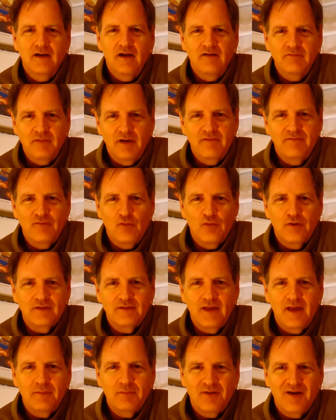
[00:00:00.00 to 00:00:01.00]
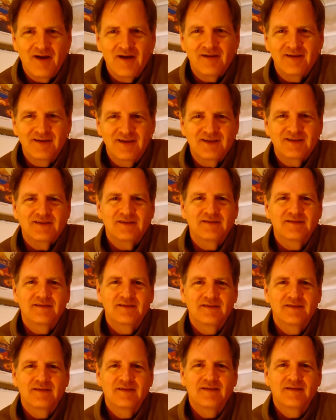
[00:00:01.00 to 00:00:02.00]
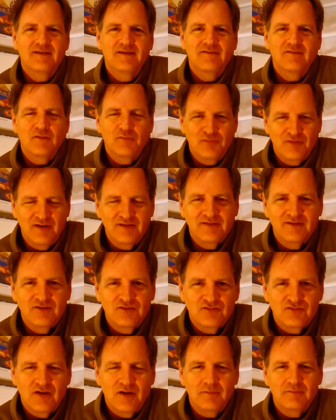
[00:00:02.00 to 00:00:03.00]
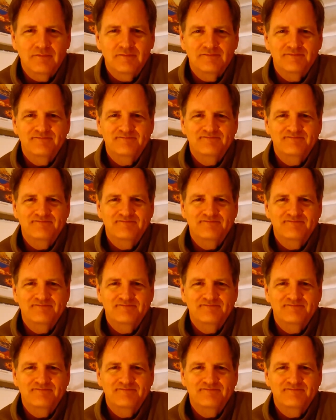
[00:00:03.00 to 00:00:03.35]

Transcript: of my 40-day prayer condition for President Trump.